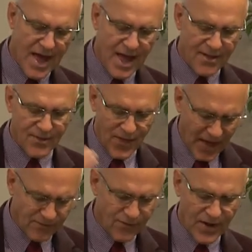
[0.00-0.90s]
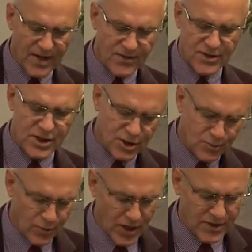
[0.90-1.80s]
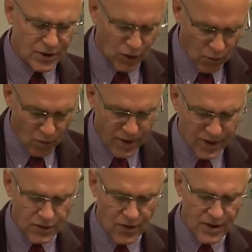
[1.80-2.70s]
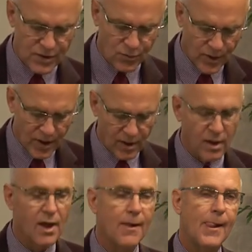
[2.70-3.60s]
and that faith is expressed according to His will